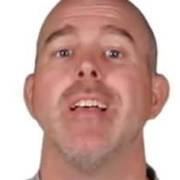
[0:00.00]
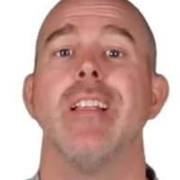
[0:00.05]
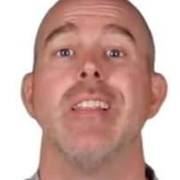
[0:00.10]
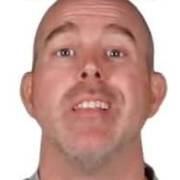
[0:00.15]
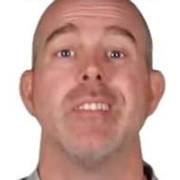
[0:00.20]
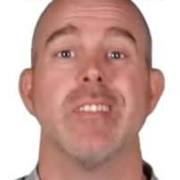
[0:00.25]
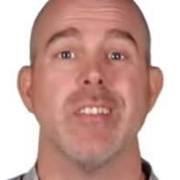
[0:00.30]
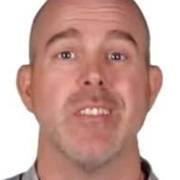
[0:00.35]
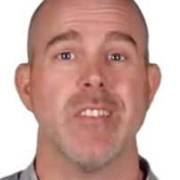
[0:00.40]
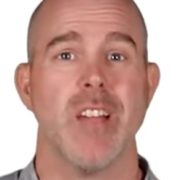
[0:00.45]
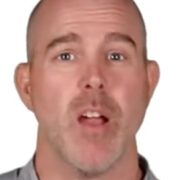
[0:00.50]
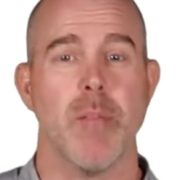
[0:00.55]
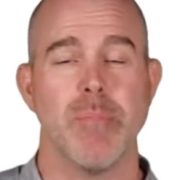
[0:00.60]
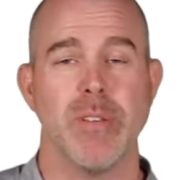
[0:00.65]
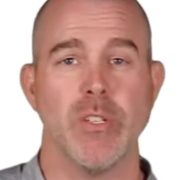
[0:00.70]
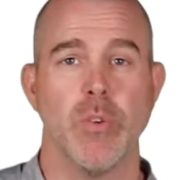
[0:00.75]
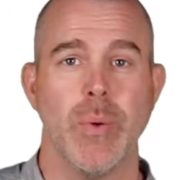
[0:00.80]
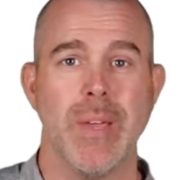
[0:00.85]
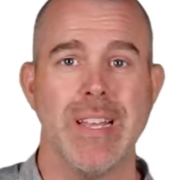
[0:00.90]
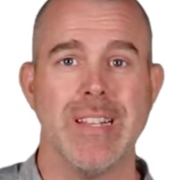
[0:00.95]
This is our
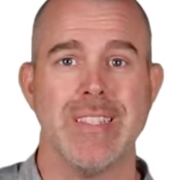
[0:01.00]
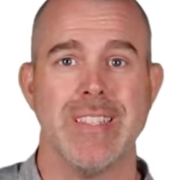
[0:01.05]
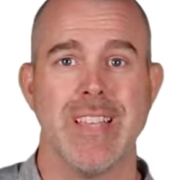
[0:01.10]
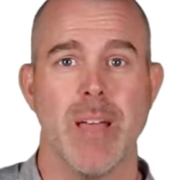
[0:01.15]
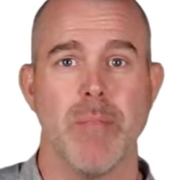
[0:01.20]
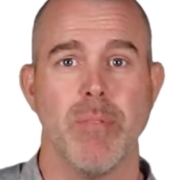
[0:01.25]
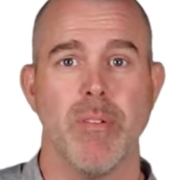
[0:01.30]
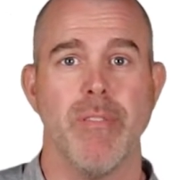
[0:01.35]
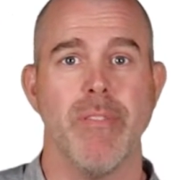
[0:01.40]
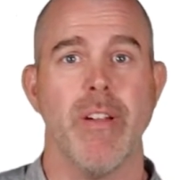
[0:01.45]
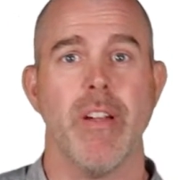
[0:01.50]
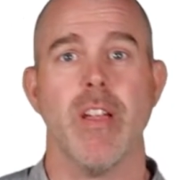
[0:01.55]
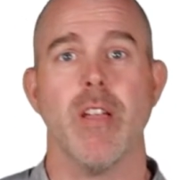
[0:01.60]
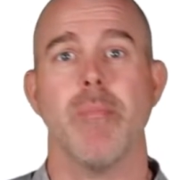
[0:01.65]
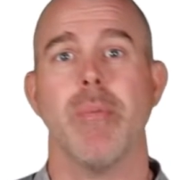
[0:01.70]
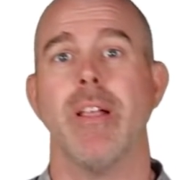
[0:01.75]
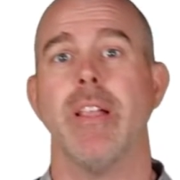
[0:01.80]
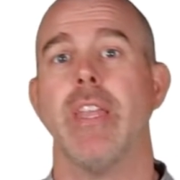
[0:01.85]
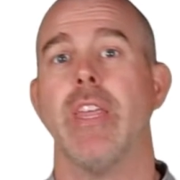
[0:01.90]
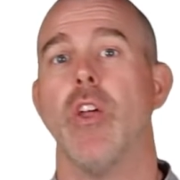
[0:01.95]
between sample
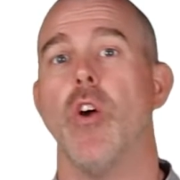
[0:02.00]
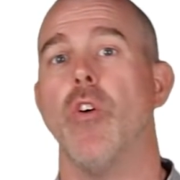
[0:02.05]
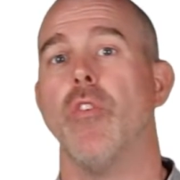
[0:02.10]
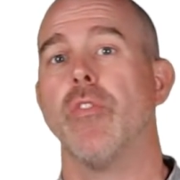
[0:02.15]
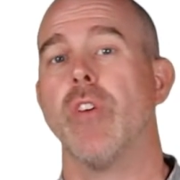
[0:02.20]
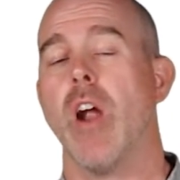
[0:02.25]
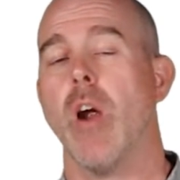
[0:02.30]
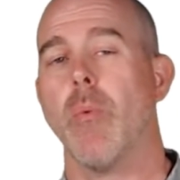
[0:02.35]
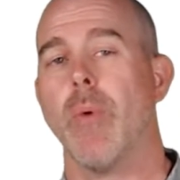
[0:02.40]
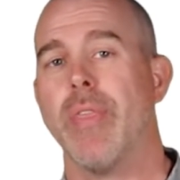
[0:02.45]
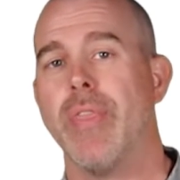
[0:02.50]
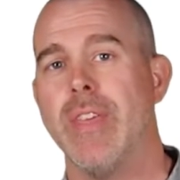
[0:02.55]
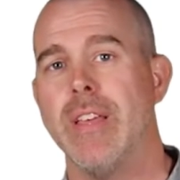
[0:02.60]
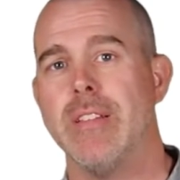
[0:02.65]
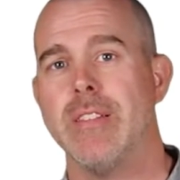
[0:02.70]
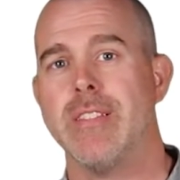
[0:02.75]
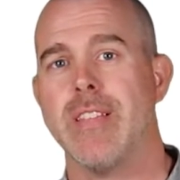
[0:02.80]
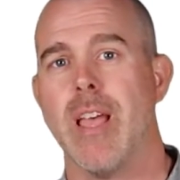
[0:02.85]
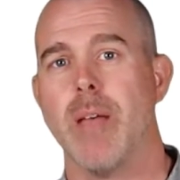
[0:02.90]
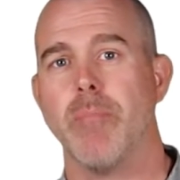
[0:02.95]
variability over our
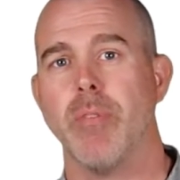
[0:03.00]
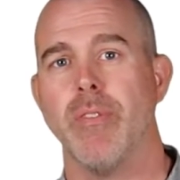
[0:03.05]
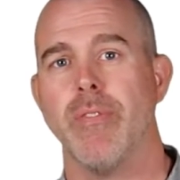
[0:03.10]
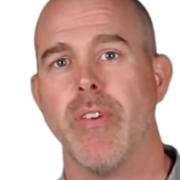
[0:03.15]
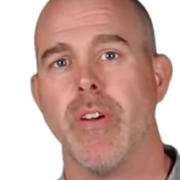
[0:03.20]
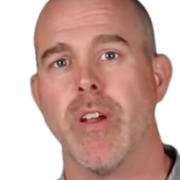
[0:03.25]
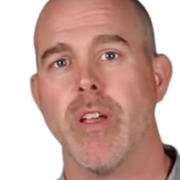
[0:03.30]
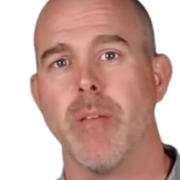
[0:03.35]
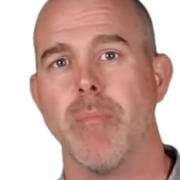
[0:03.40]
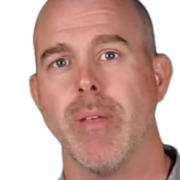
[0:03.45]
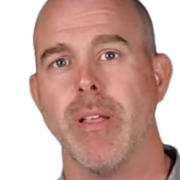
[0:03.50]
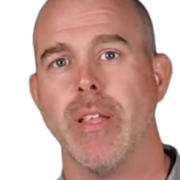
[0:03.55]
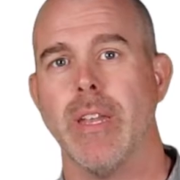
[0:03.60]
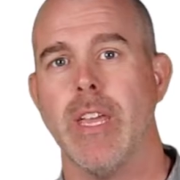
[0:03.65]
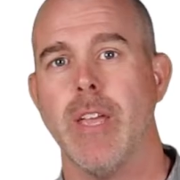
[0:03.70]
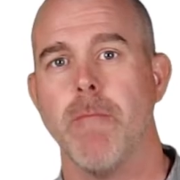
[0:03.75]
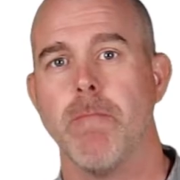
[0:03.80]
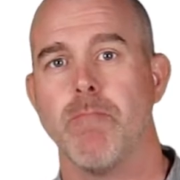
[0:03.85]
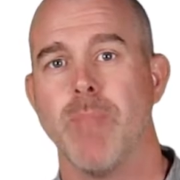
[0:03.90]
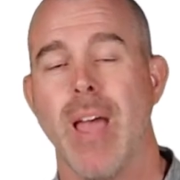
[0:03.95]
within sample
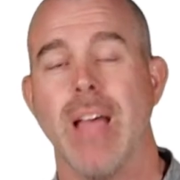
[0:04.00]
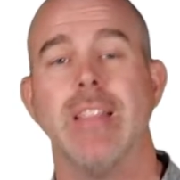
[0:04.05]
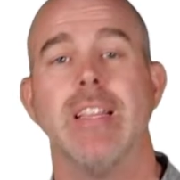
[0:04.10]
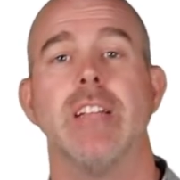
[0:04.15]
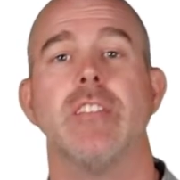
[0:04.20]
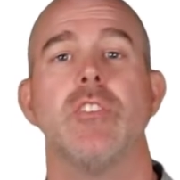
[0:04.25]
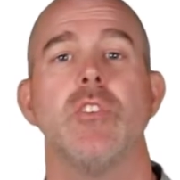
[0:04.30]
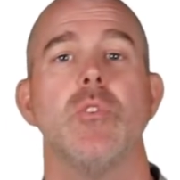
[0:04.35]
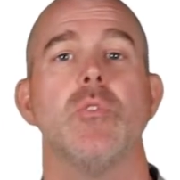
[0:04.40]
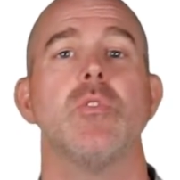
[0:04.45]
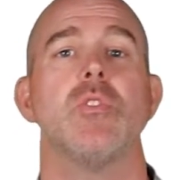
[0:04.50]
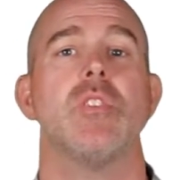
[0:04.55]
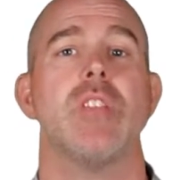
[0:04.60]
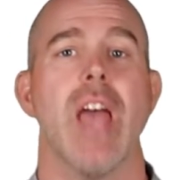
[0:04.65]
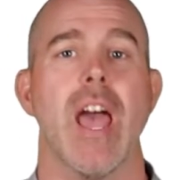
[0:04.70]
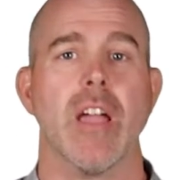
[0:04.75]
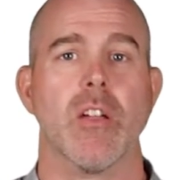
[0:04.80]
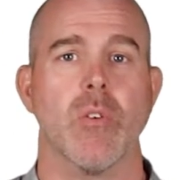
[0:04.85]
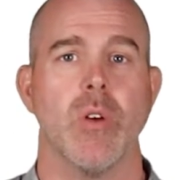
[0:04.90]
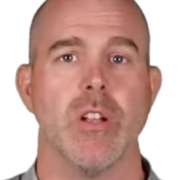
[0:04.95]
variability, and let's use
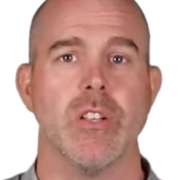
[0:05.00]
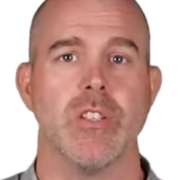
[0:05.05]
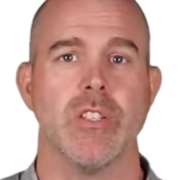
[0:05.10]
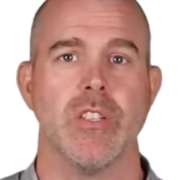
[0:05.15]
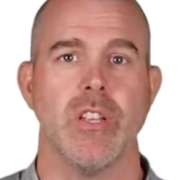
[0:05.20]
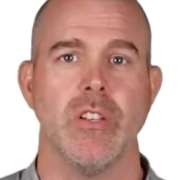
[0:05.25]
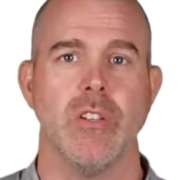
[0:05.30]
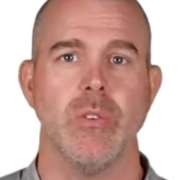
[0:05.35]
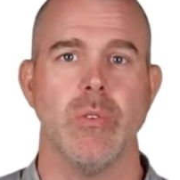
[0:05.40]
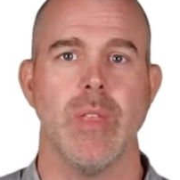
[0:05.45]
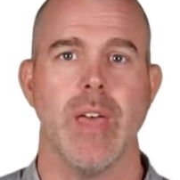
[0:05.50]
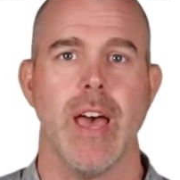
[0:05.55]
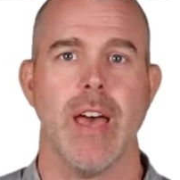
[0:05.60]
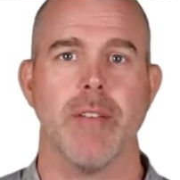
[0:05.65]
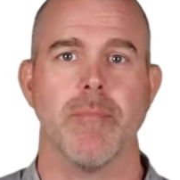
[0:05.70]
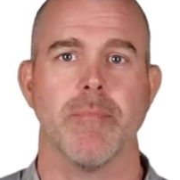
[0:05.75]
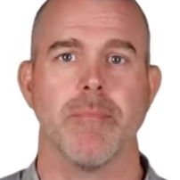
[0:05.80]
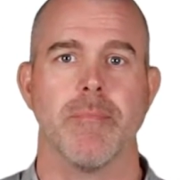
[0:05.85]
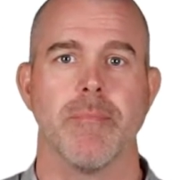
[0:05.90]
StatCrunch to do that.